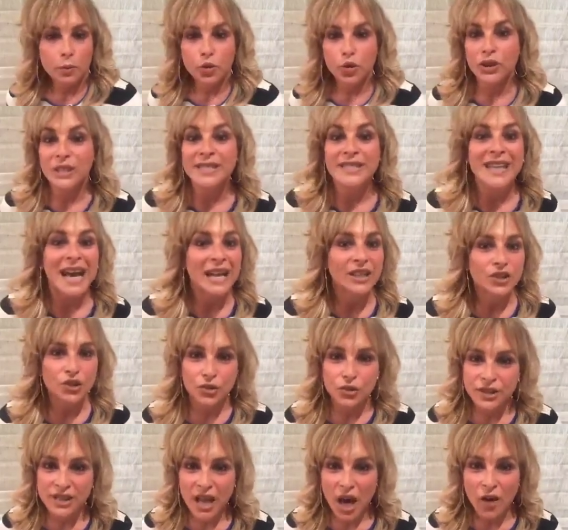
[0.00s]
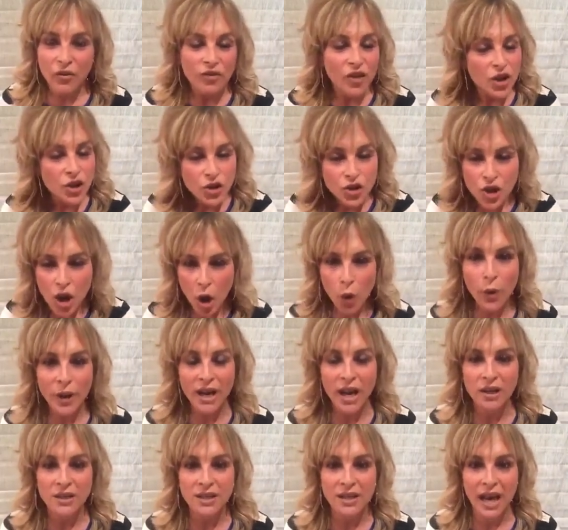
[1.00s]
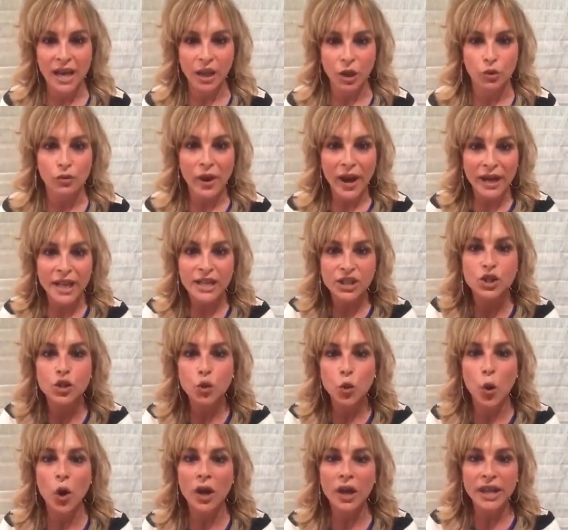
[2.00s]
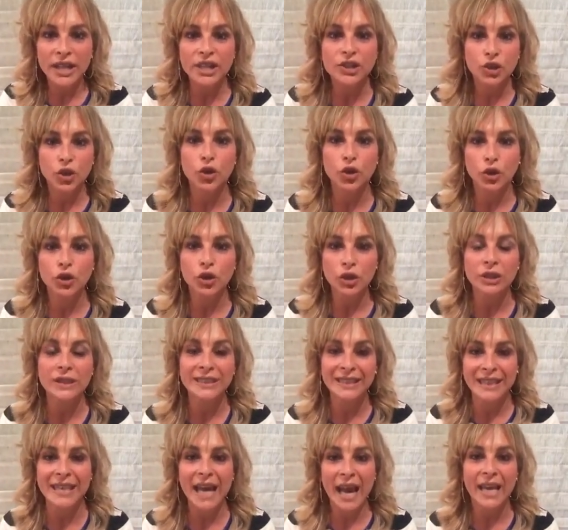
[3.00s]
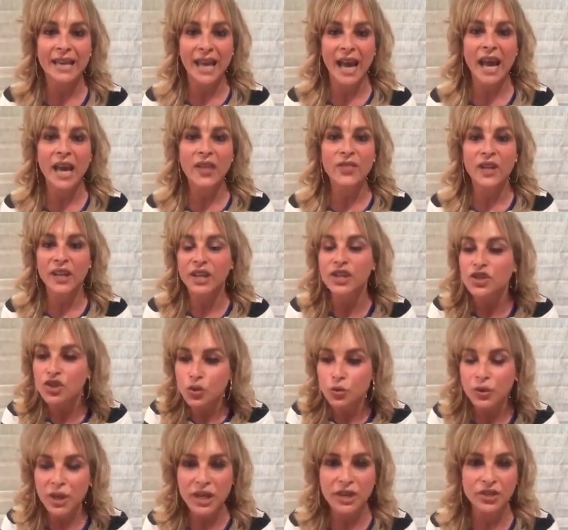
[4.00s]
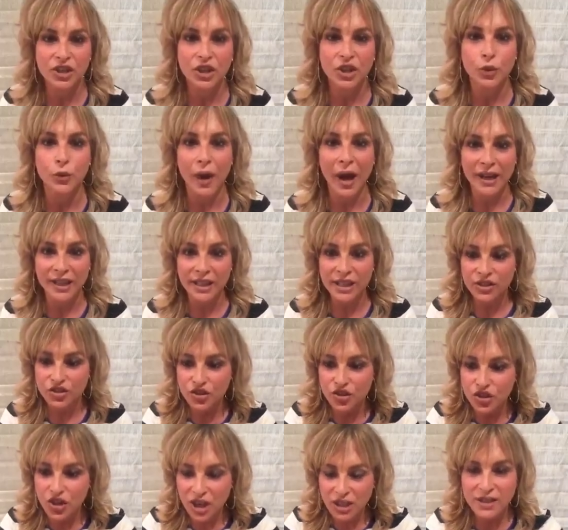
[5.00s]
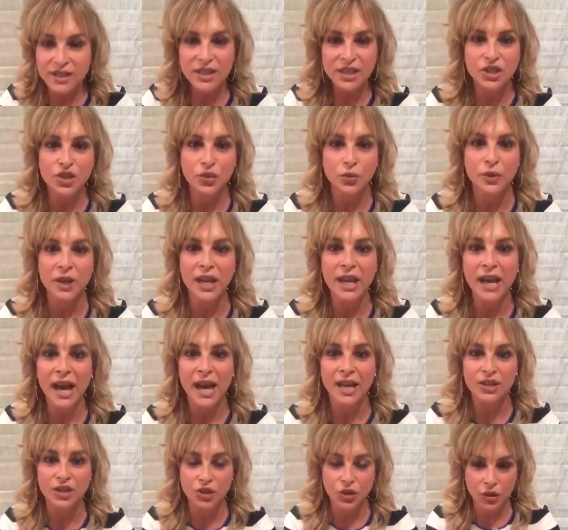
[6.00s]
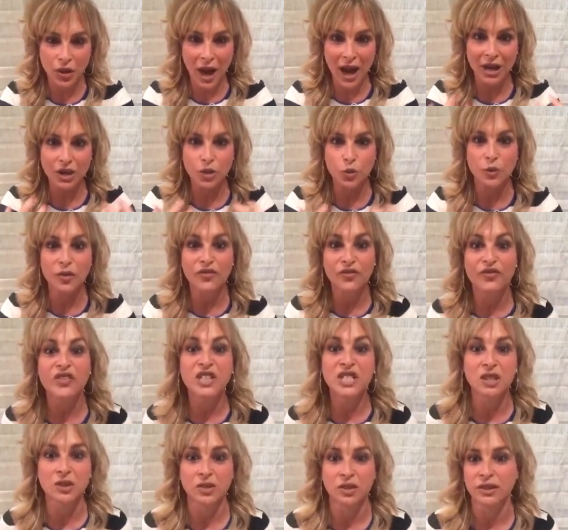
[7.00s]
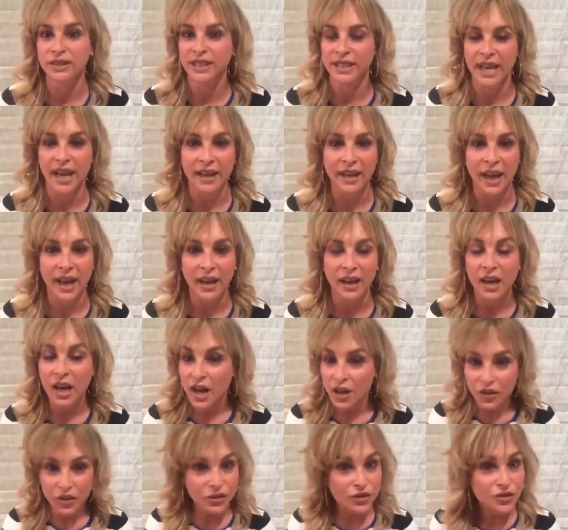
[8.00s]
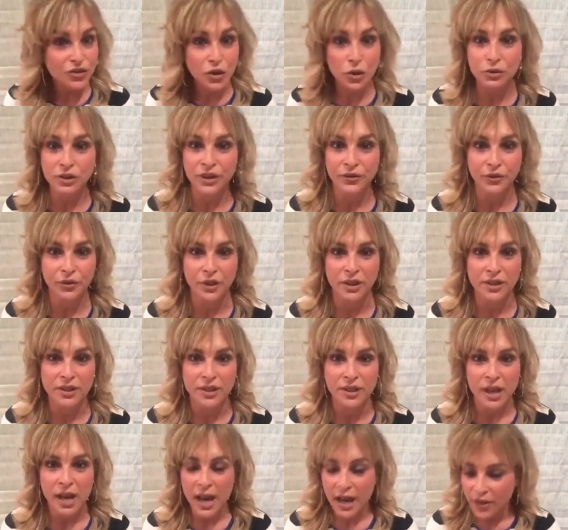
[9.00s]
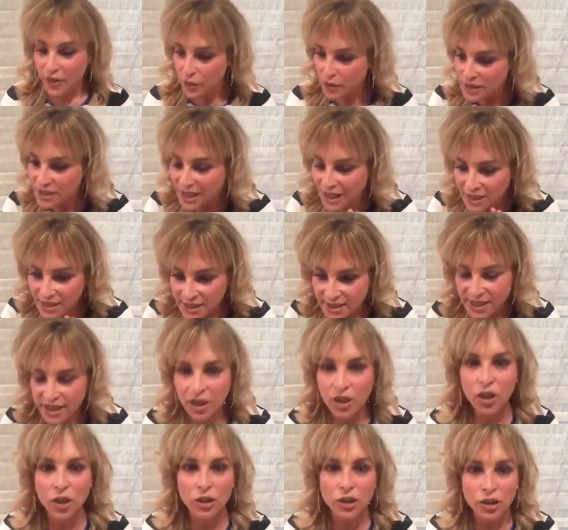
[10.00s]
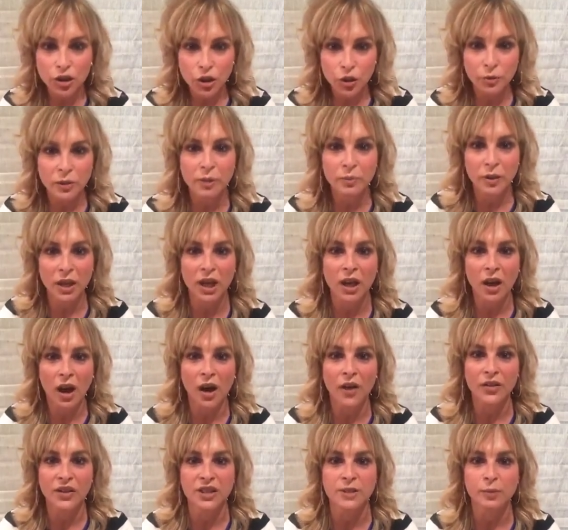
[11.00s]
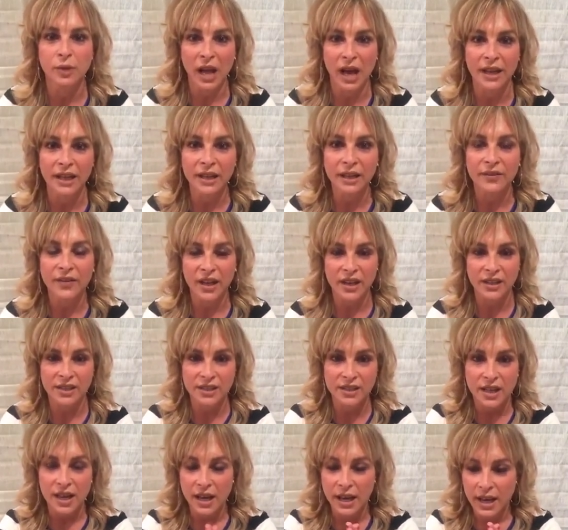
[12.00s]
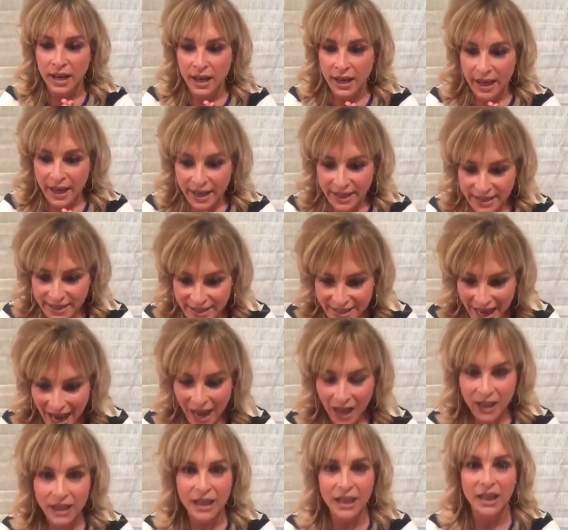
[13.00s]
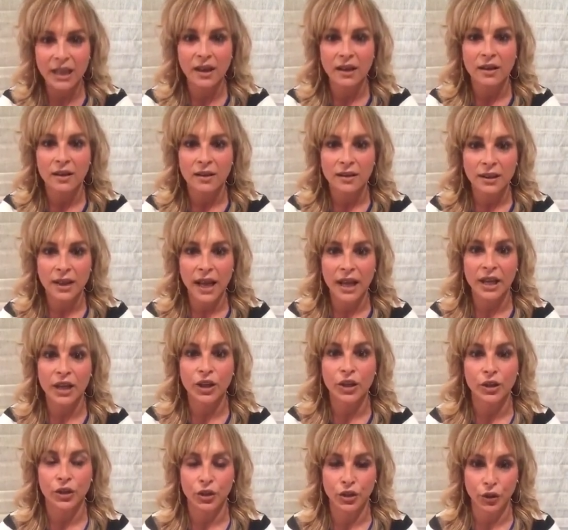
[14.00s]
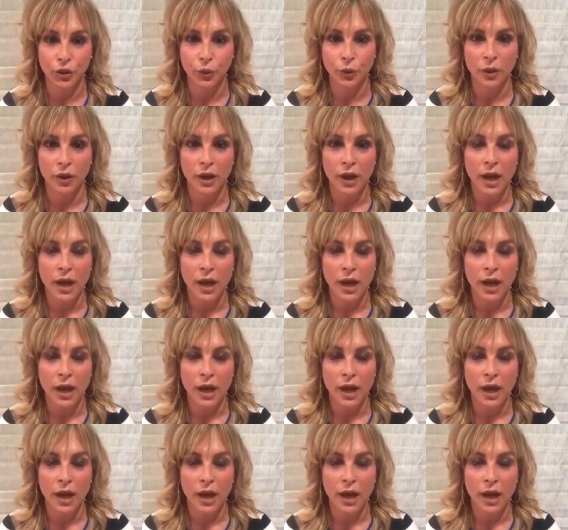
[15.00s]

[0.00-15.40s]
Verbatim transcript: present yourself no one else like you right it's your internal dna that is unique to you and it is just as unique as your actual physical dna there is no difference there is not a single human being on this planet that is exactly like you